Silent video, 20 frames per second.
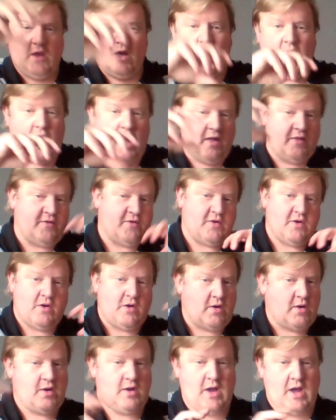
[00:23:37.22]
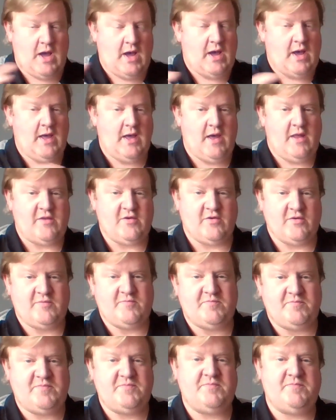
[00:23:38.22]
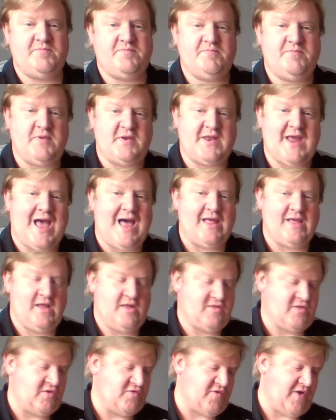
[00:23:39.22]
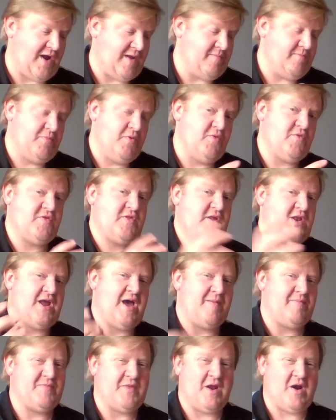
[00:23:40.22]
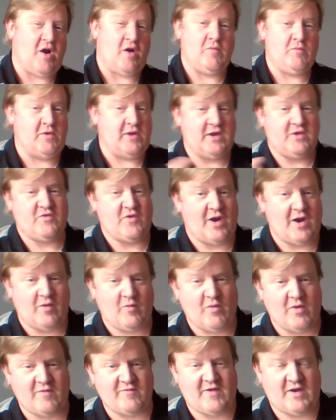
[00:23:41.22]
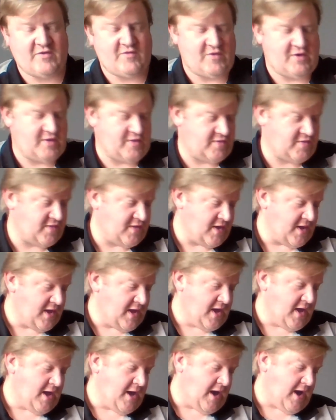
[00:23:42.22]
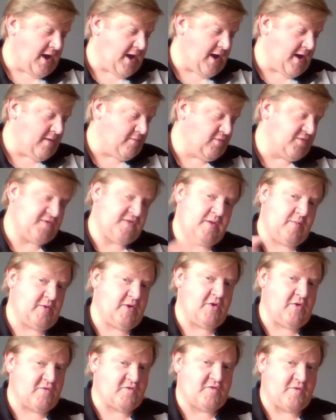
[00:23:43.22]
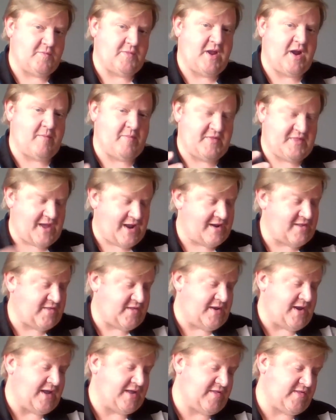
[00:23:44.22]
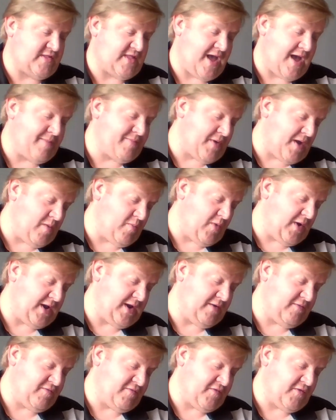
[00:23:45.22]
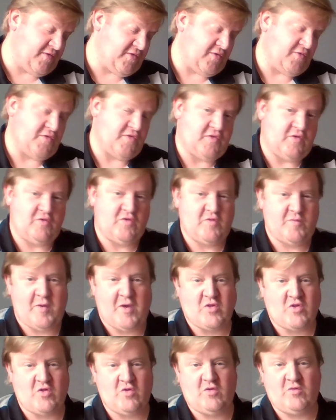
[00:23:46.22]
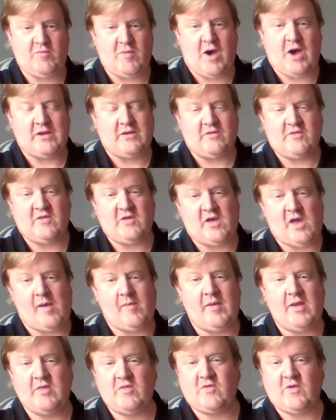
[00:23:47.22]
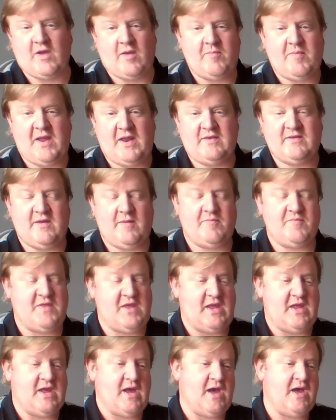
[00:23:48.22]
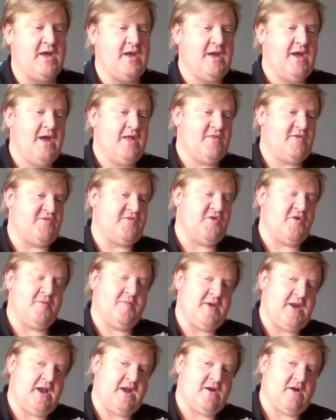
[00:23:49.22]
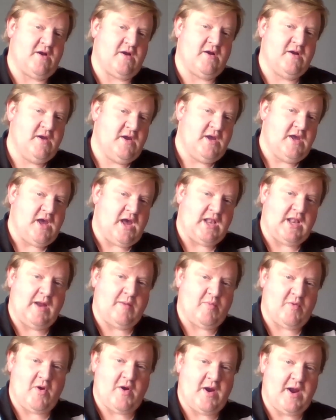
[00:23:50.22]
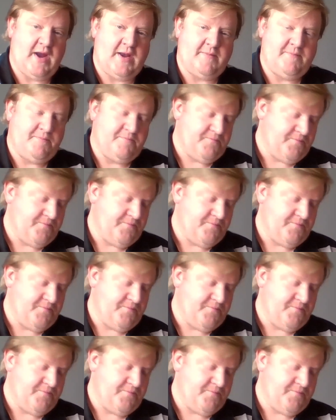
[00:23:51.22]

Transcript: other battalions to try and boost it up that aren't really Tyrannic War Veterans. We'll see what goes from there, but that is the next step. I'm waiting for those 2 special models to come in so I can paint up the Terminator, a Librarian,